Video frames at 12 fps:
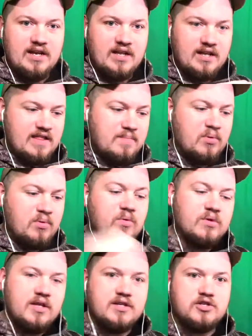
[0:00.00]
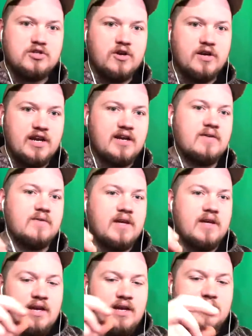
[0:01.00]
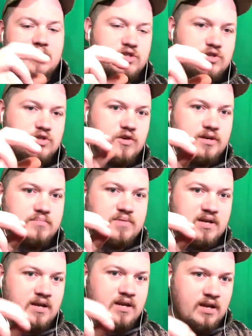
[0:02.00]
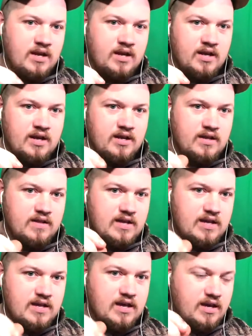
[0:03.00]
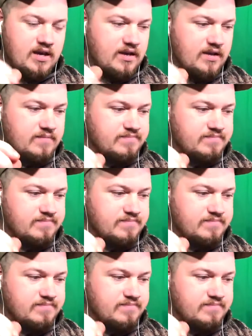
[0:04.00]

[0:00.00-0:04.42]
They pulled straight out and stripped the